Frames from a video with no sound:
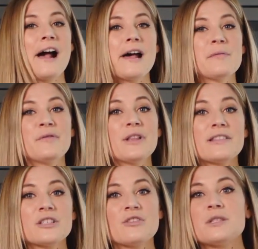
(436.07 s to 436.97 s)
If you
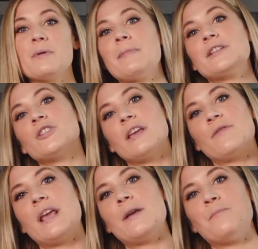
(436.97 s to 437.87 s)
like this recipe, make sure to
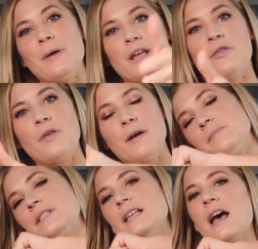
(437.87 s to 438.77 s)
give it a big
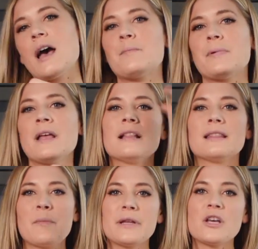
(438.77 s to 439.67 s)
thumbs up.
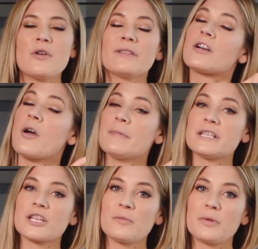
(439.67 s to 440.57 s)
Let me know in the comment
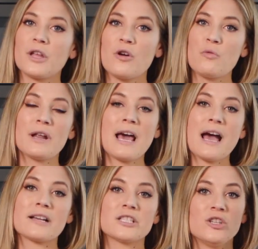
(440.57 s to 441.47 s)
section below what
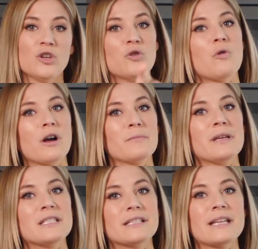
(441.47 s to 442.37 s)
hacks you want
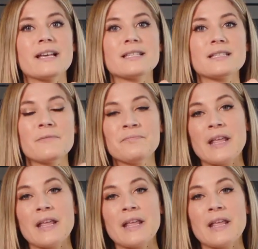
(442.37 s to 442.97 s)
me to test.